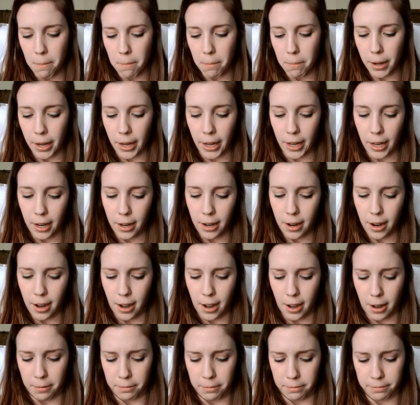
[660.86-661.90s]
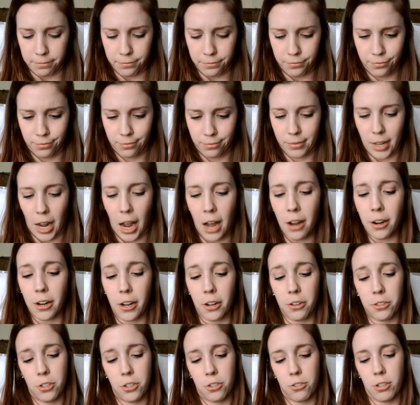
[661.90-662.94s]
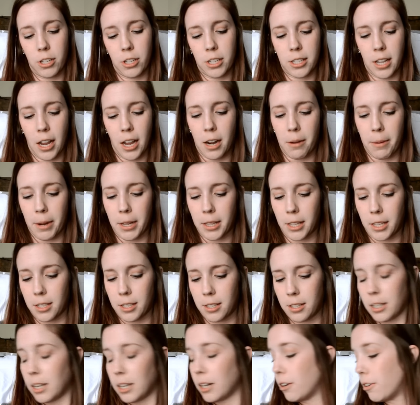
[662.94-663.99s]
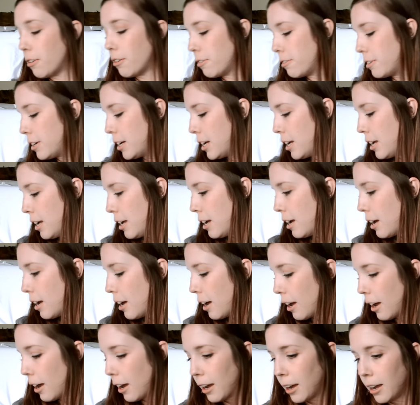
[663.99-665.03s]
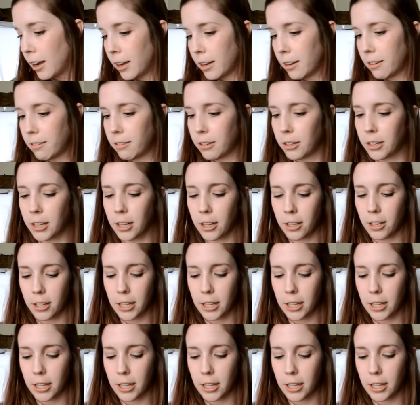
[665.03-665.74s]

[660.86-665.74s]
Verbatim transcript: but um, I don't know. I was just really excited about this, so... Uh, you can't